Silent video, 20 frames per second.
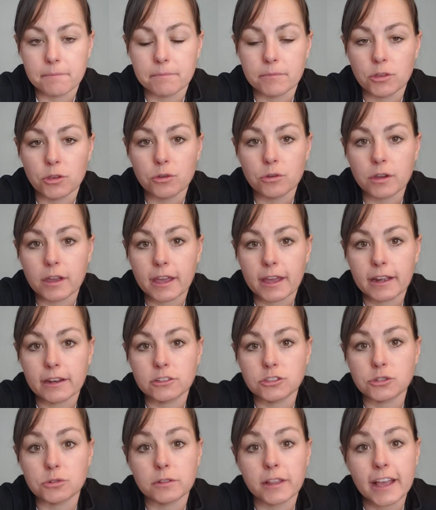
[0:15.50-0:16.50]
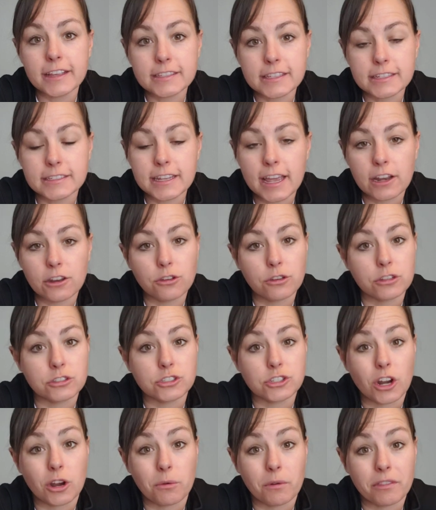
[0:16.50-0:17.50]
You can do less than 10. You can
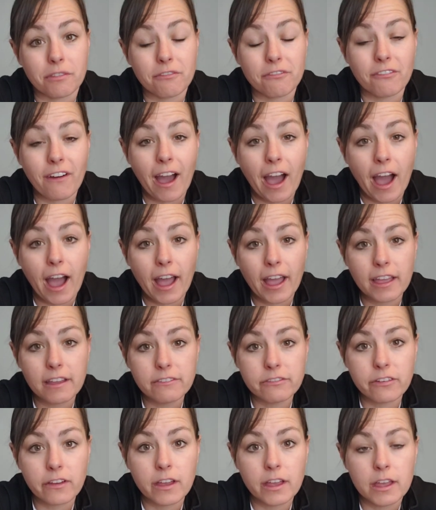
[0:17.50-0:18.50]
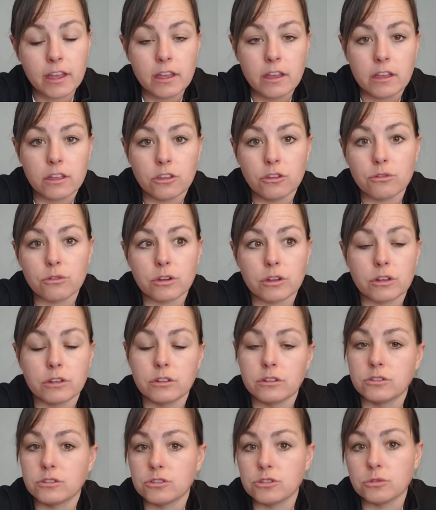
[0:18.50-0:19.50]
start with 5. You could
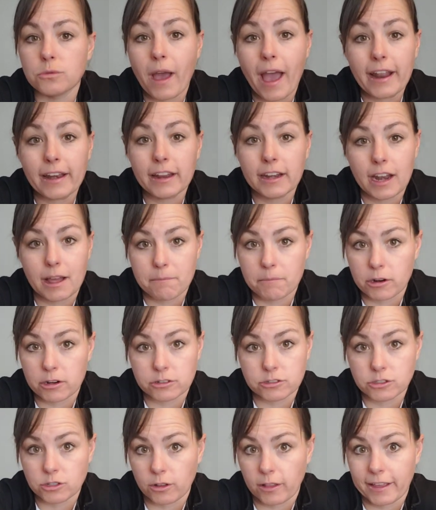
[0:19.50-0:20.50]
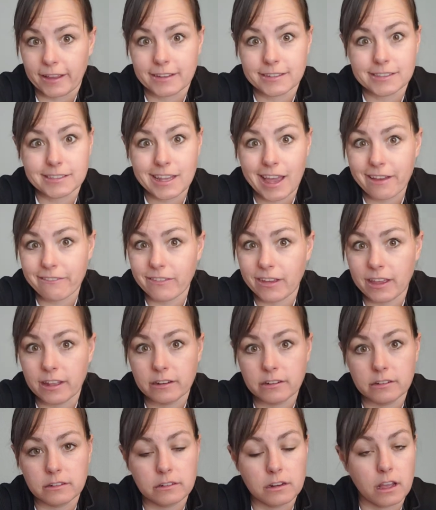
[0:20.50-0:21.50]
do any number, so like
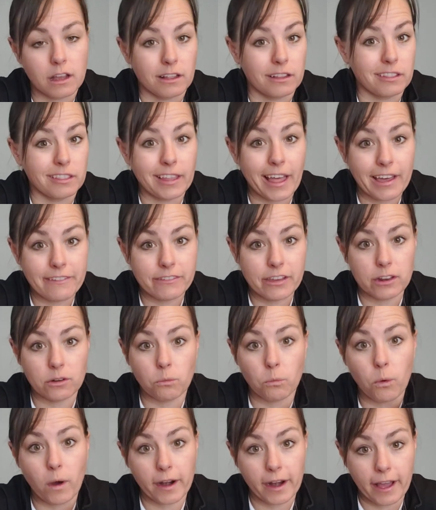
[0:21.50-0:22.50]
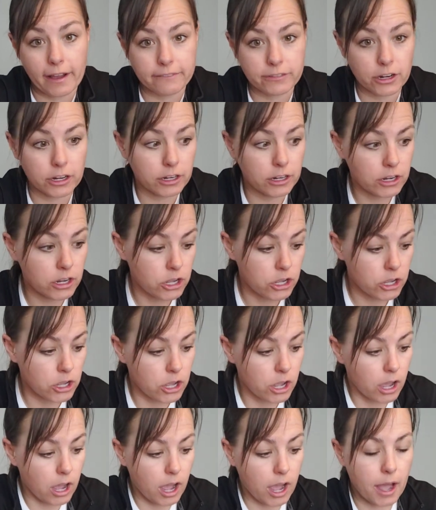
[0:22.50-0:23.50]
7, 11, whatever.
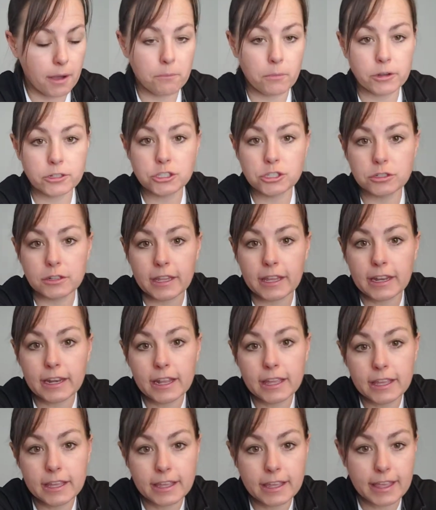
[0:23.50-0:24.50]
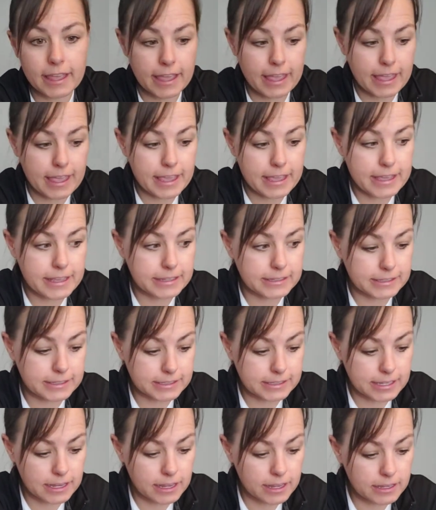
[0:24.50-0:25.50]
What you need
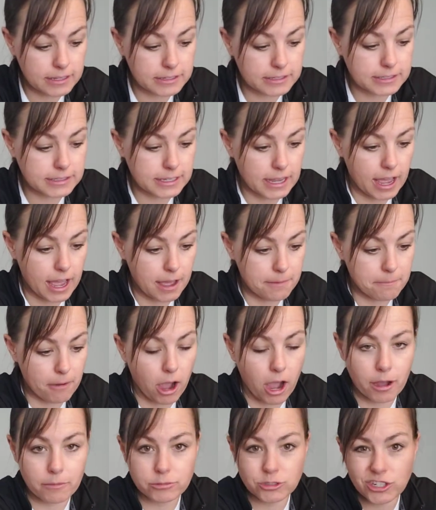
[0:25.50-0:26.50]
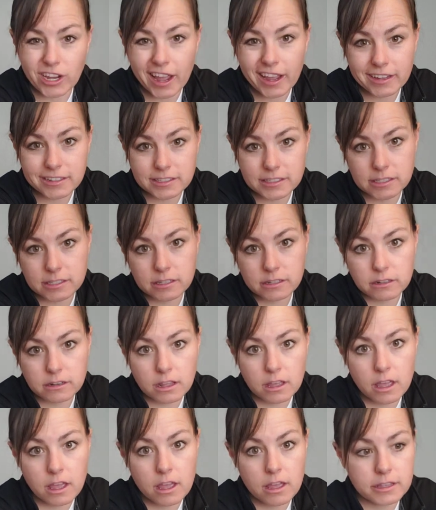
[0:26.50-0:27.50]
is some objects,
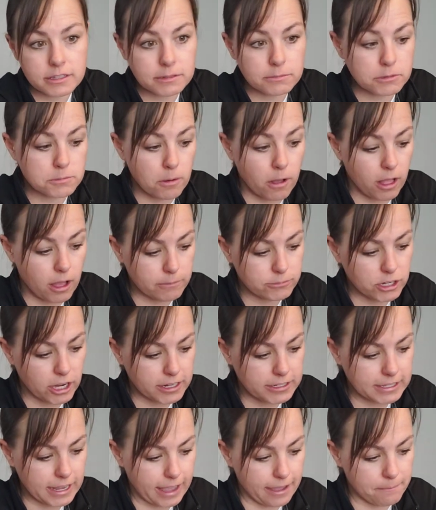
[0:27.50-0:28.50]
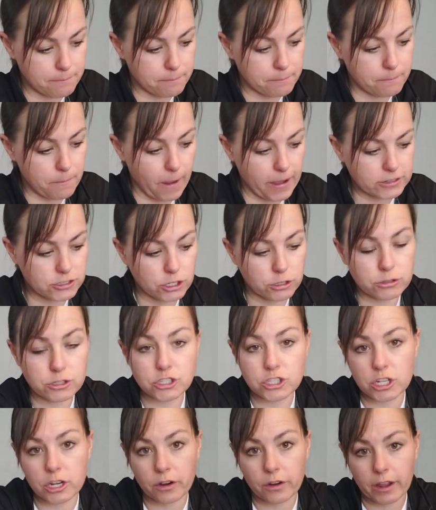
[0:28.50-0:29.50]
some small objects. I chose
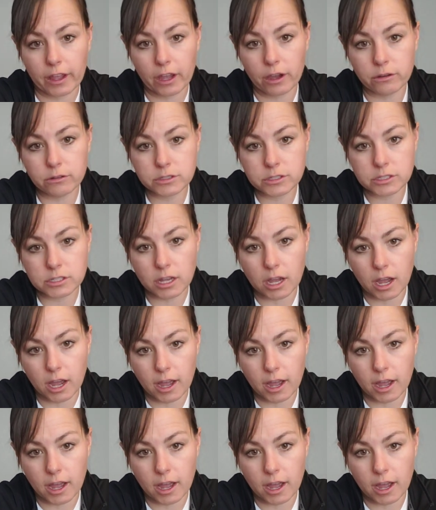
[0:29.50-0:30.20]
Cheerios.